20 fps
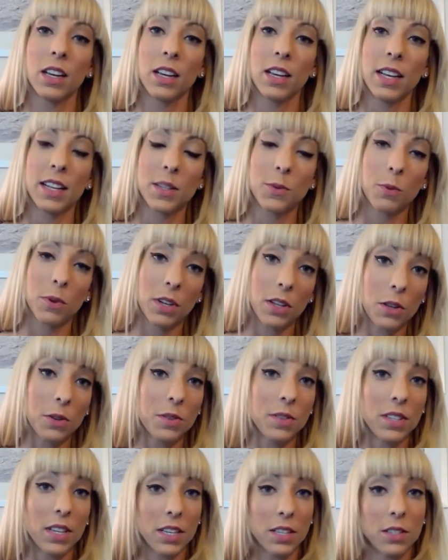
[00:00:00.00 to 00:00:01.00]
it's one of those
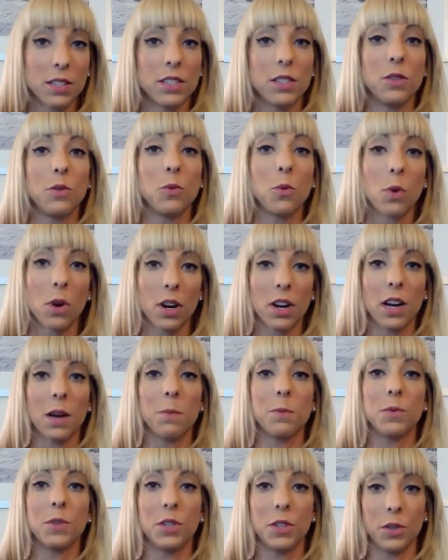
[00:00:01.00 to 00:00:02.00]
things that you work up
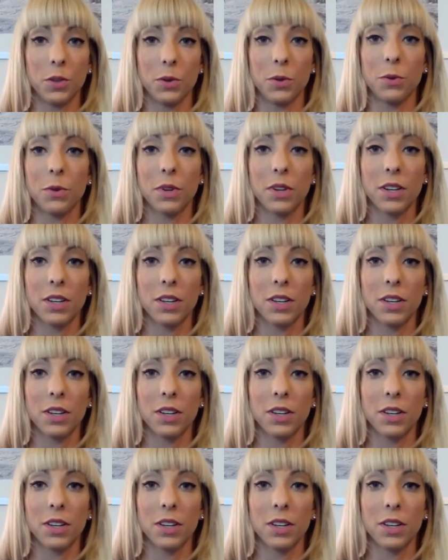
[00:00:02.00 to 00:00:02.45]
to.